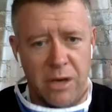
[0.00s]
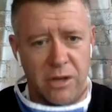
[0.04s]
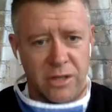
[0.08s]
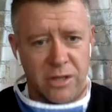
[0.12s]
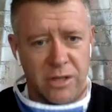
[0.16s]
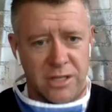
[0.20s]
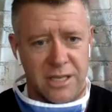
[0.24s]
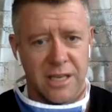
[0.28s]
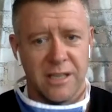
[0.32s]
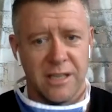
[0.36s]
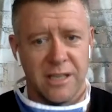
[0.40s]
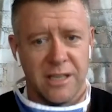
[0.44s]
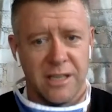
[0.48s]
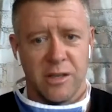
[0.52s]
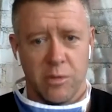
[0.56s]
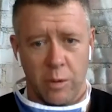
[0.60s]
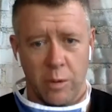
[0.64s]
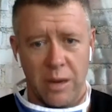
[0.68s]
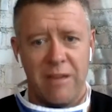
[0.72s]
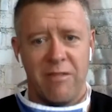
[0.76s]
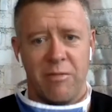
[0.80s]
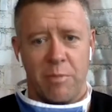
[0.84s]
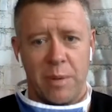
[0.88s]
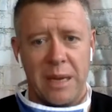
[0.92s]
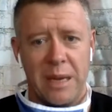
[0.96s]
since
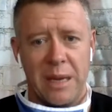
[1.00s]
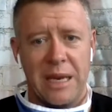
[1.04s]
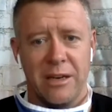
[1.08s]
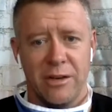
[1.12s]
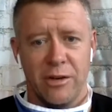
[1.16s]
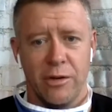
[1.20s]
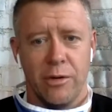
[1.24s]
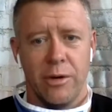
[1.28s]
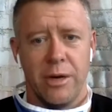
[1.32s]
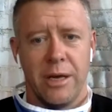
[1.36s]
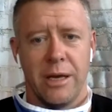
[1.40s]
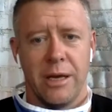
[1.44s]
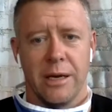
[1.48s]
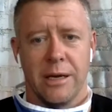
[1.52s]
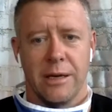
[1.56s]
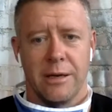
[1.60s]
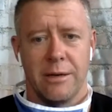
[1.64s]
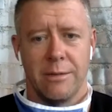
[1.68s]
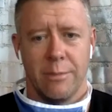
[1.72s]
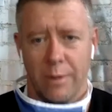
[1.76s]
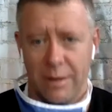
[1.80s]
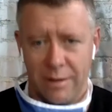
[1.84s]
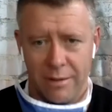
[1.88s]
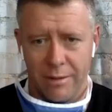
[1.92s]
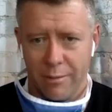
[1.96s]
we've been doing it,
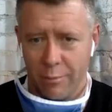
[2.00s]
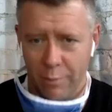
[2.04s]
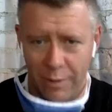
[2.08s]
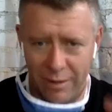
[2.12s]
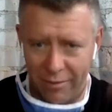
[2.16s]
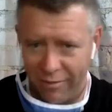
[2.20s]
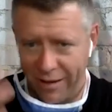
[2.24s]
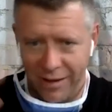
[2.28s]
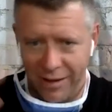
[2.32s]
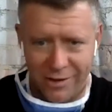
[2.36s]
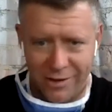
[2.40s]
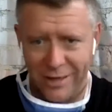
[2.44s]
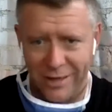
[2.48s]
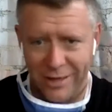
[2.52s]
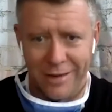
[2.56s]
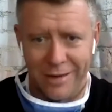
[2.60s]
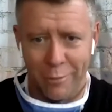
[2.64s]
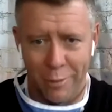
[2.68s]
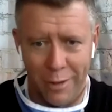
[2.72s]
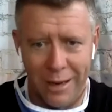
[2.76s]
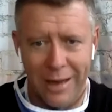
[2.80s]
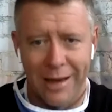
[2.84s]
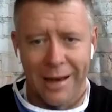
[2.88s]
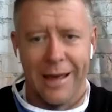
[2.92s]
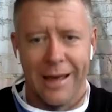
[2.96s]
we've actually
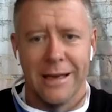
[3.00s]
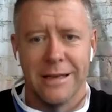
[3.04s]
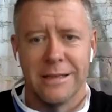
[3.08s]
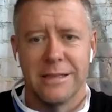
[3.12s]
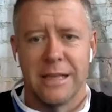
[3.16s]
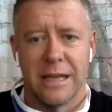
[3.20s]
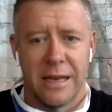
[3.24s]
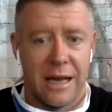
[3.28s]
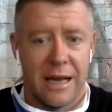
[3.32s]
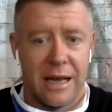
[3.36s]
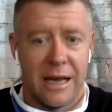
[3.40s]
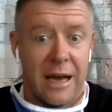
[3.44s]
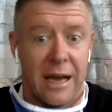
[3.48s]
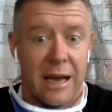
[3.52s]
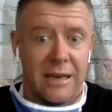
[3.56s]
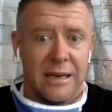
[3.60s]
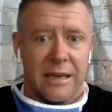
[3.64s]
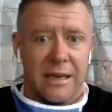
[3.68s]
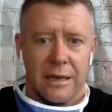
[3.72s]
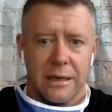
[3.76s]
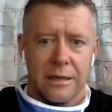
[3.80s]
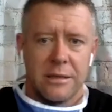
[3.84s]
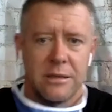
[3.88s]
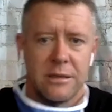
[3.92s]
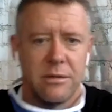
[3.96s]
realized, and I did
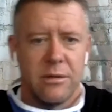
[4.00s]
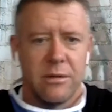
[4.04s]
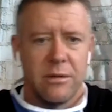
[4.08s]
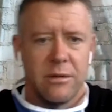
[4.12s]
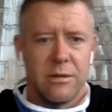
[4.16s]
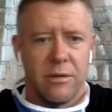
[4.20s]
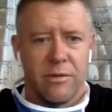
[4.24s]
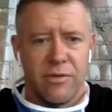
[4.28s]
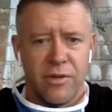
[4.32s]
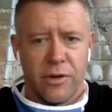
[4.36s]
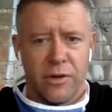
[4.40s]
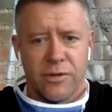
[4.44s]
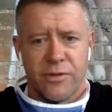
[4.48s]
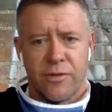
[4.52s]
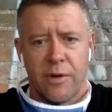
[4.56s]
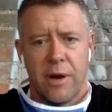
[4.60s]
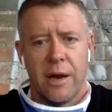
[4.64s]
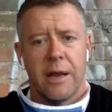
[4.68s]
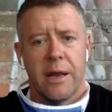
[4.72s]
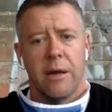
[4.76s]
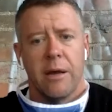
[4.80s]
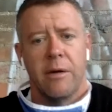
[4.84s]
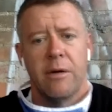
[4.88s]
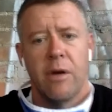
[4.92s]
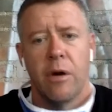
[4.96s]
it the first
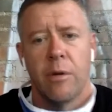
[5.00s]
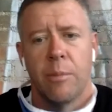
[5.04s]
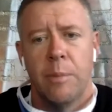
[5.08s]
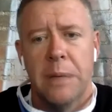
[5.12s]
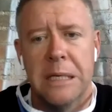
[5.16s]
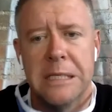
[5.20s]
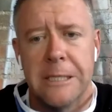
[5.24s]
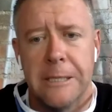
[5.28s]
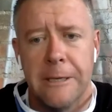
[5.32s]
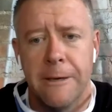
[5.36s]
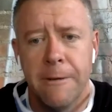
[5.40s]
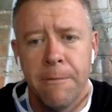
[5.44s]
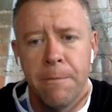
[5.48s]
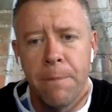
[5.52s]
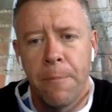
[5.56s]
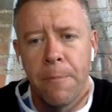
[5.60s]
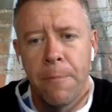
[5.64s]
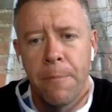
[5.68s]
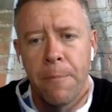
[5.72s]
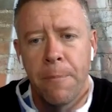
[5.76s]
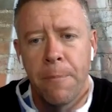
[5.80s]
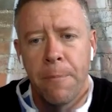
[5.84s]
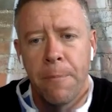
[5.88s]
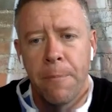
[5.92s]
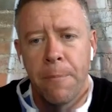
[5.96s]
Friday, it got busy.
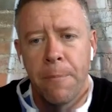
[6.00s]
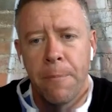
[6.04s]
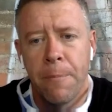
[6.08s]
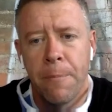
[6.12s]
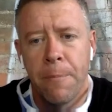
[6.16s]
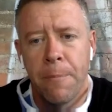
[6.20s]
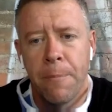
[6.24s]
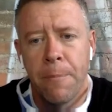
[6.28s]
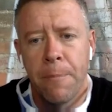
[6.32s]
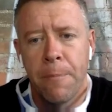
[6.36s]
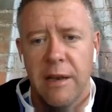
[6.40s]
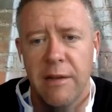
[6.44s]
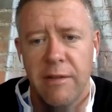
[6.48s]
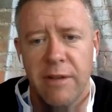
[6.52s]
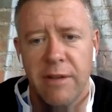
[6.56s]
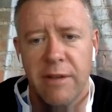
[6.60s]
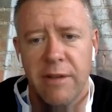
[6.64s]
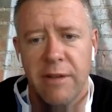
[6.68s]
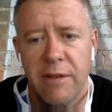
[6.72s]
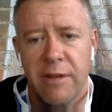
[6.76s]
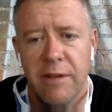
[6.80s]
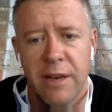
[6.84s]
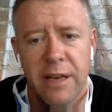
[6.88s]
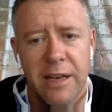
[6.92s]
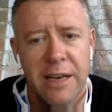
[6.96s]
I went and
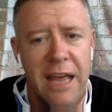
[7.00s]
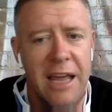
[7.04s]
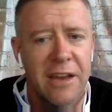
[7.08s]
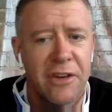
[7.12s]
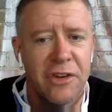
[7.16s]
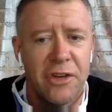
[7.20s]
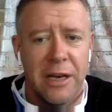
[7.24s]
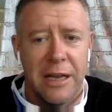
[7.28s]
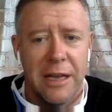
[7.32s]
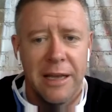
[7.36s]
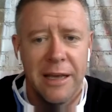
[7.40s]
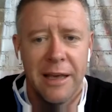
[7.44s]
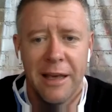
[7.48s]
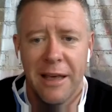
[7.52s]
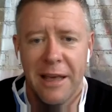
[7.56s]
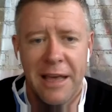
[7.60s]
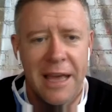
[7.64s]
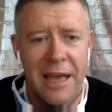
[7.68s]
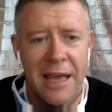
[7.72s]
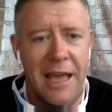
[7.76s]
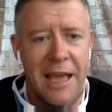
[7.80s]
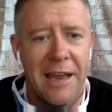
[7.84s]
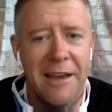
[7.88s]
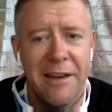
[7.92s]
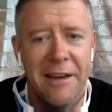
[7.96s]
delivered and actually
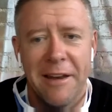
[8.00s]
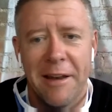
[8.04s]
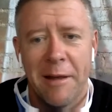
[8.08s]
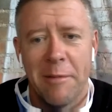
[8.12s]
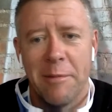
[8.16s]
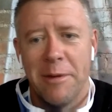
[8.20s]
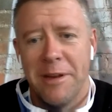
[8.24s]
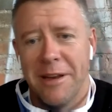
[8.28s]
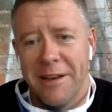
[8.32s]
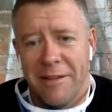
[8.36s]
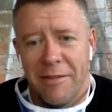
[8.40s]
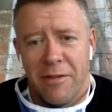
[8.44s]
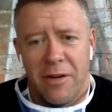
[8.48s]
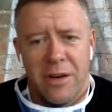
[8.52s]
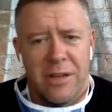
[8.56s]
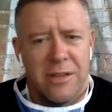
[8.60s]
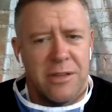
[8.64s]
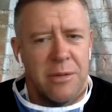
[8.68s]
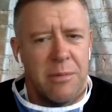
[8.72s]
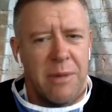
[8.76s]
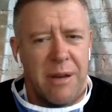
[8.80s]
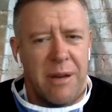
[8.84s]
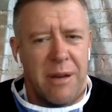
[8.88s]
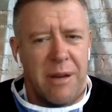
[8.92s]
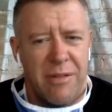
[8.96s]
ended up delivering to
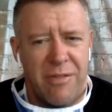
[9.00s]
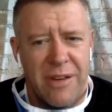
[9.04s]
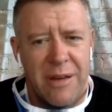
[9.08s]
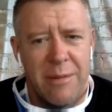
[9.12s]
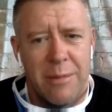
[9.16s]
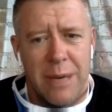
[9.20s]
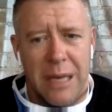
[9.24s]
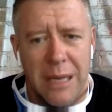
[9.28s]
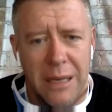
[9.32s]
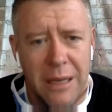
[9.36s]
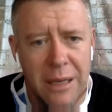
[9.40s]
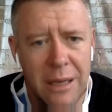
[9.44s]
my family